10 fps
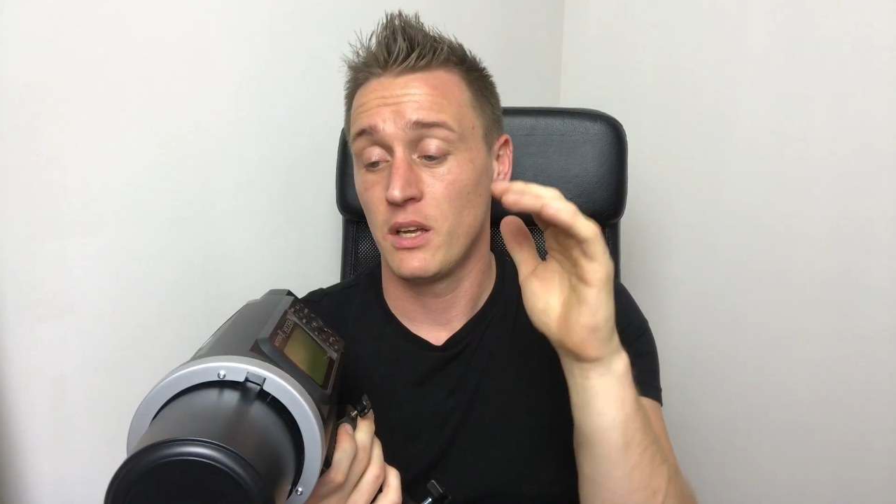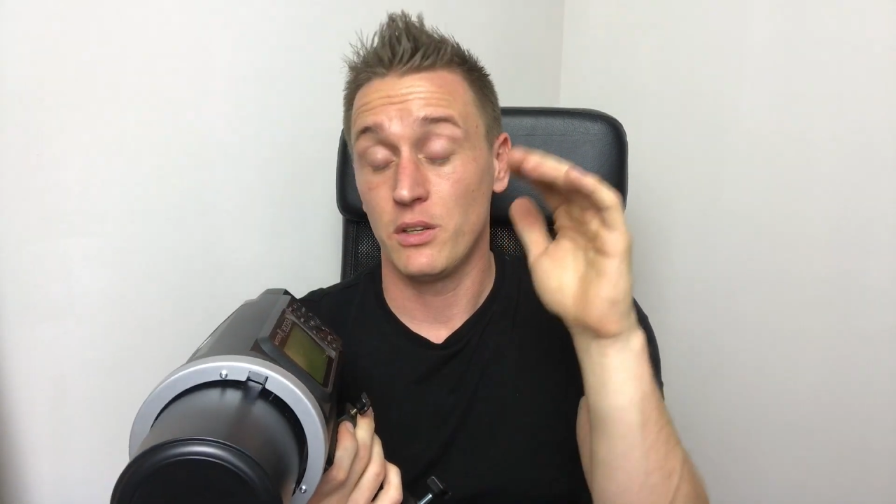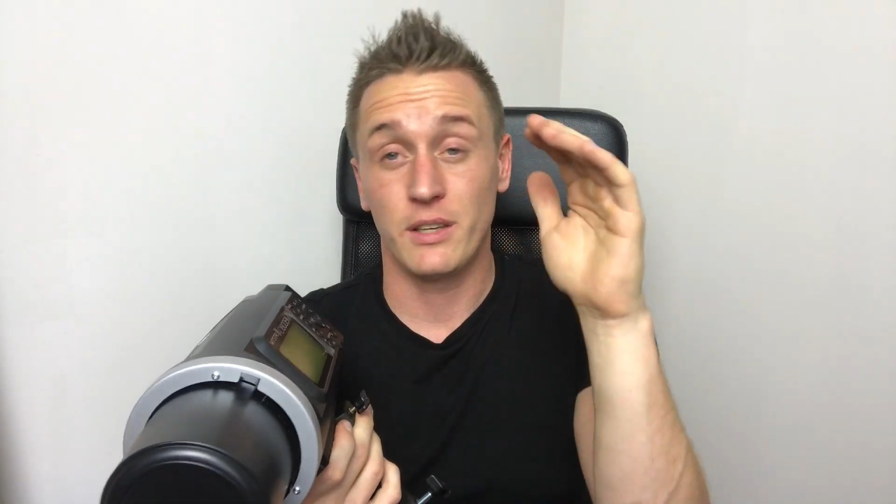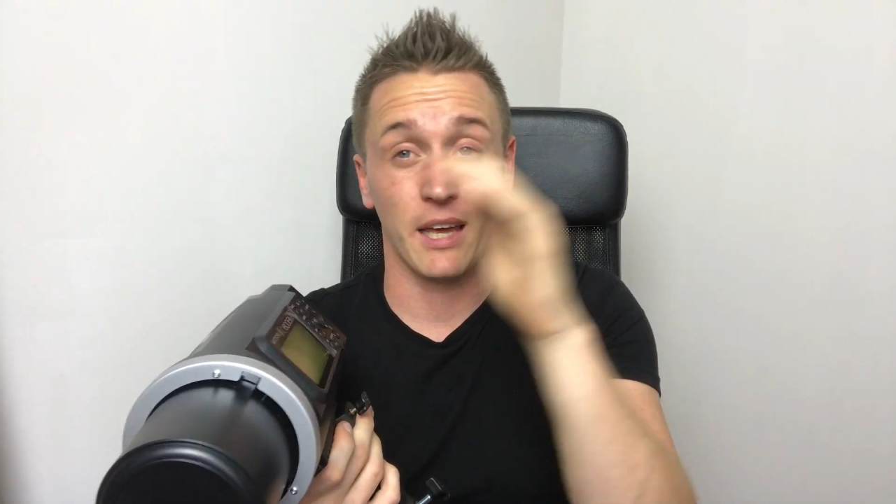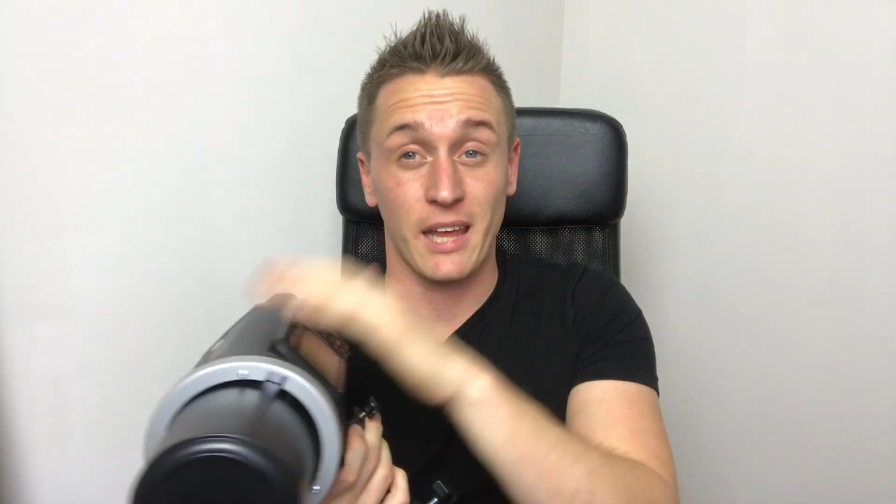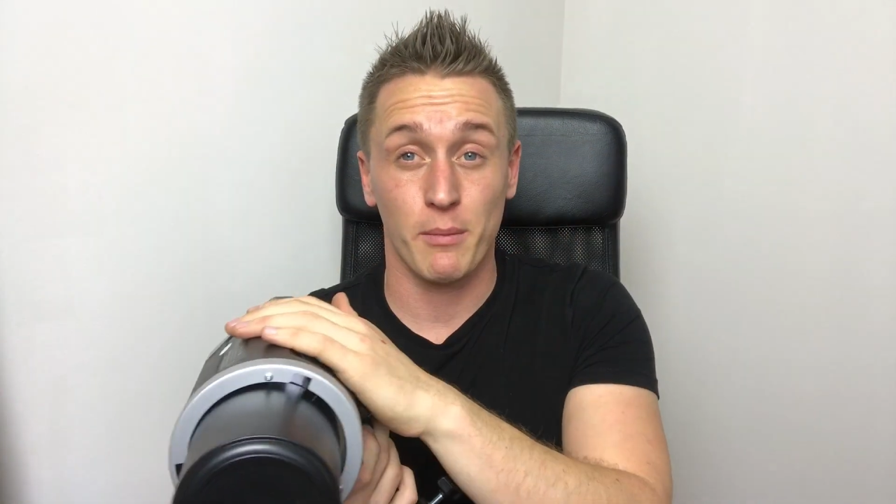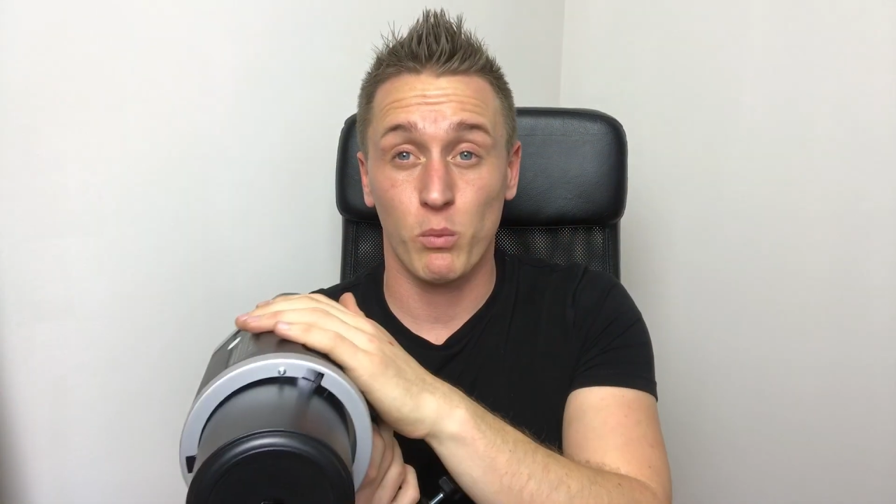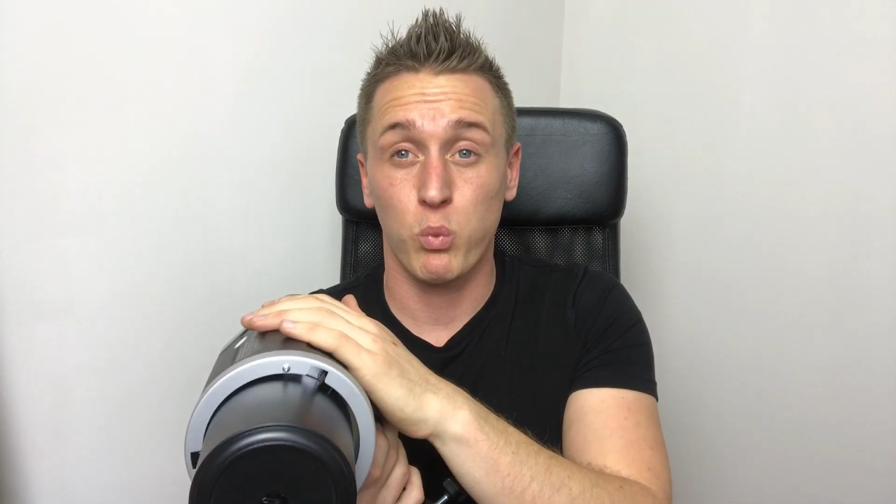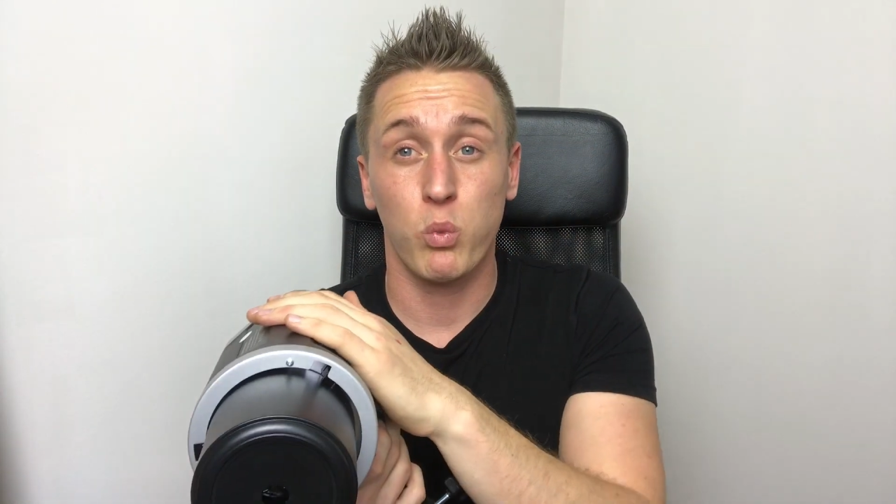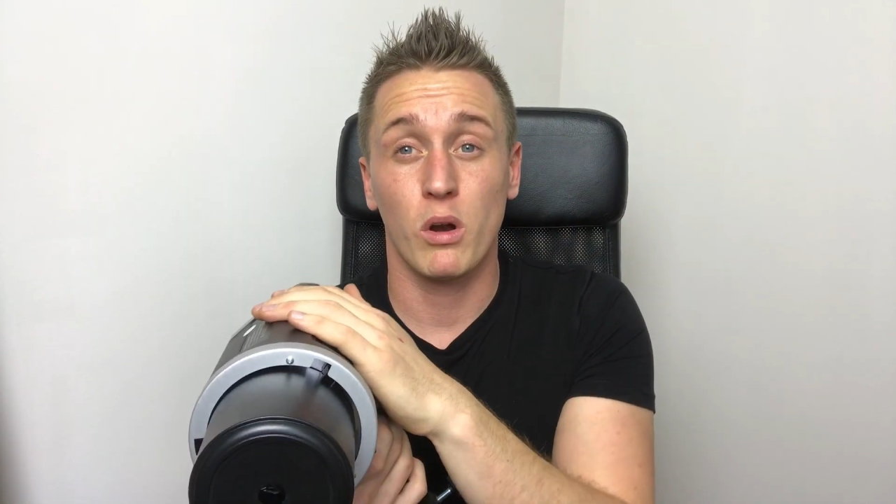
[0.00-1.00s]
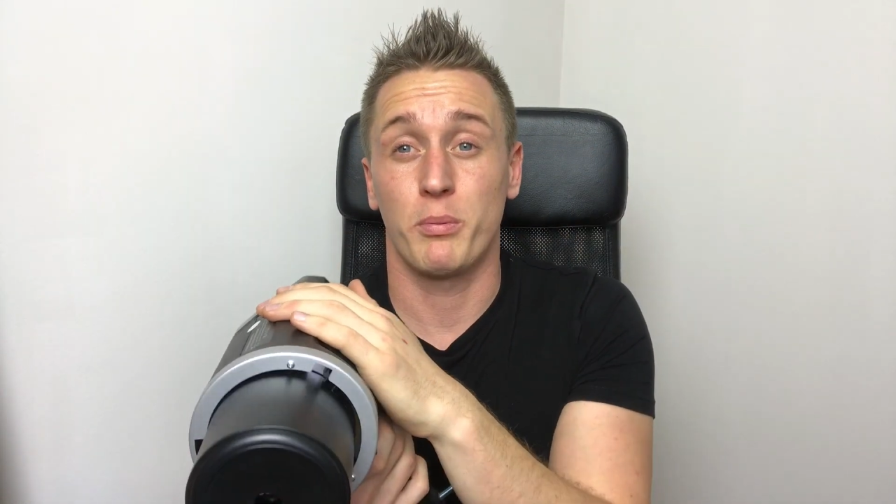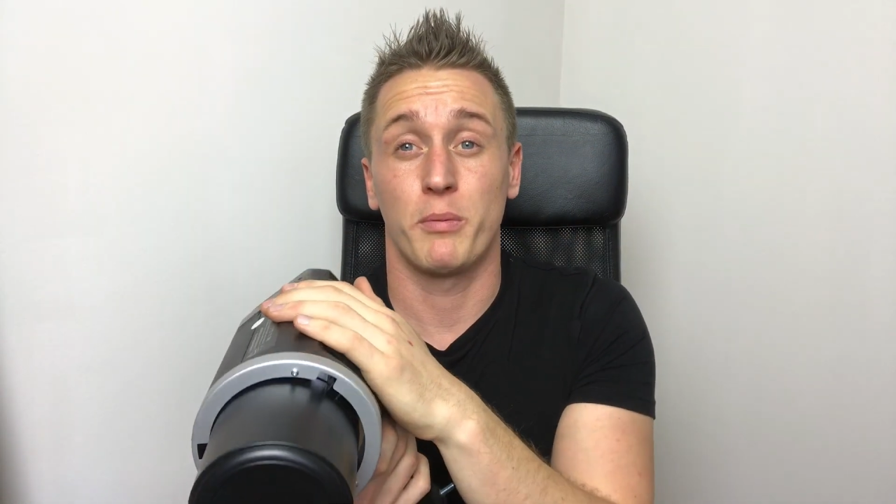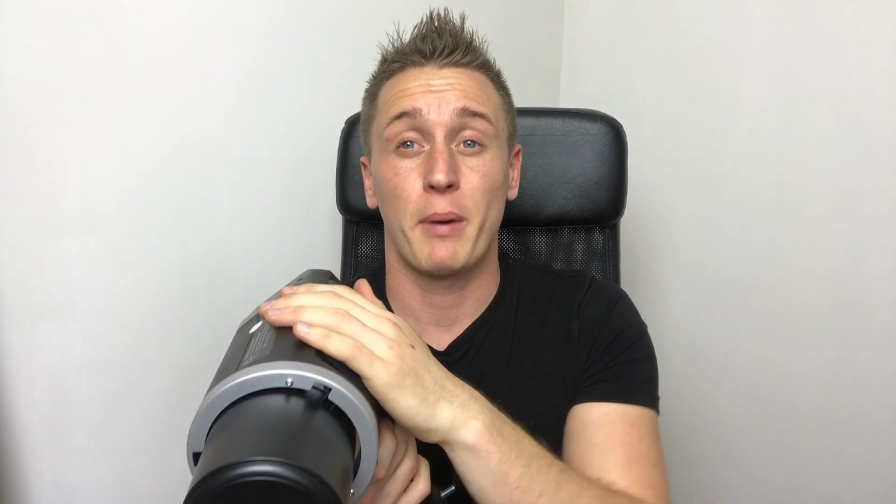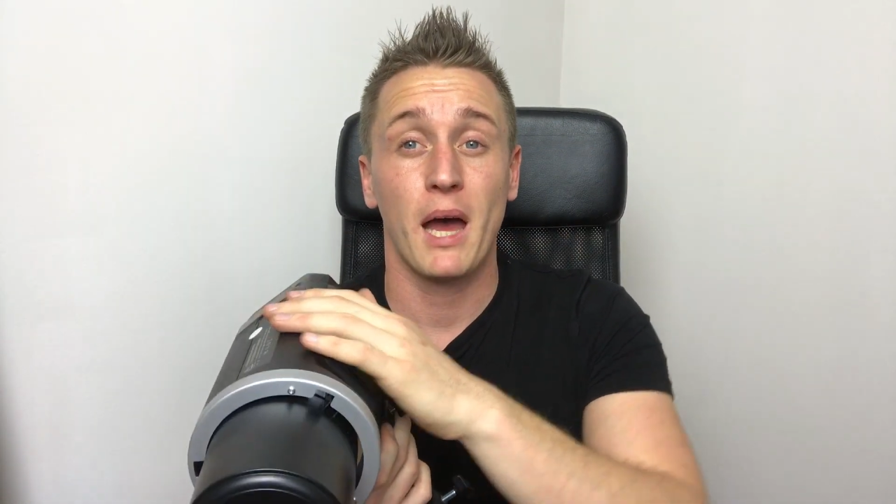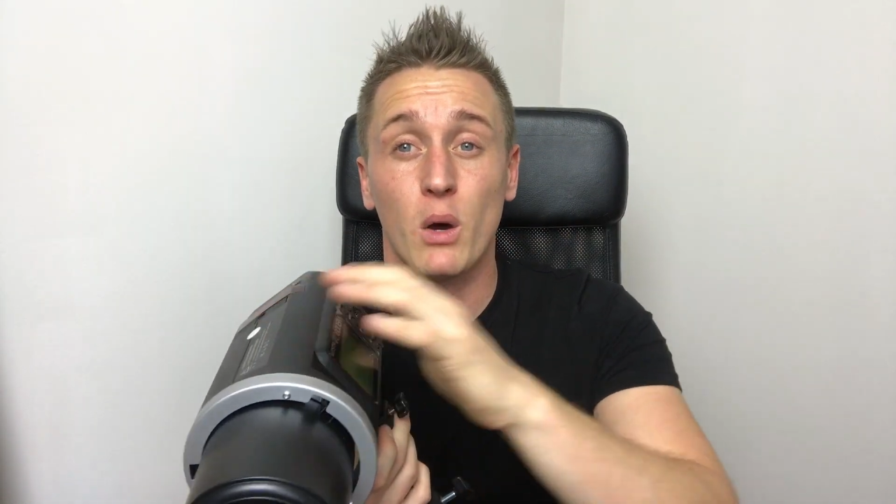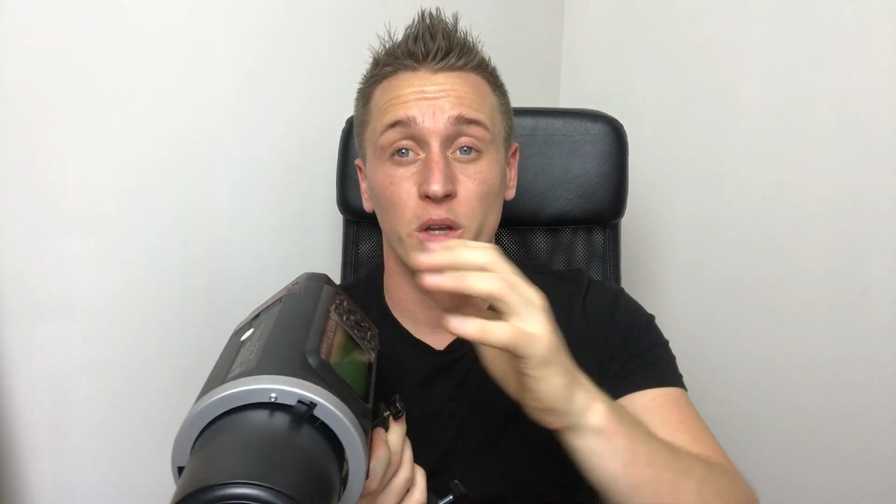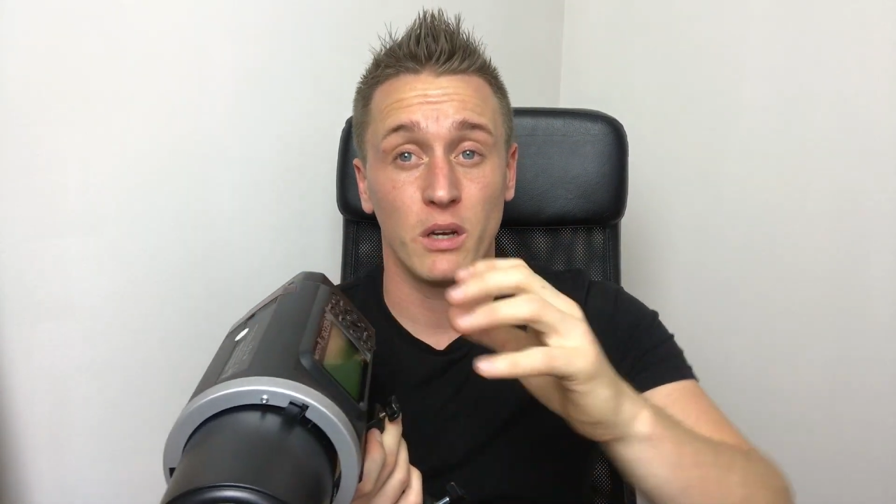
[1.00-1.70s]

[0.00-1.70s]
you get that wallop of power.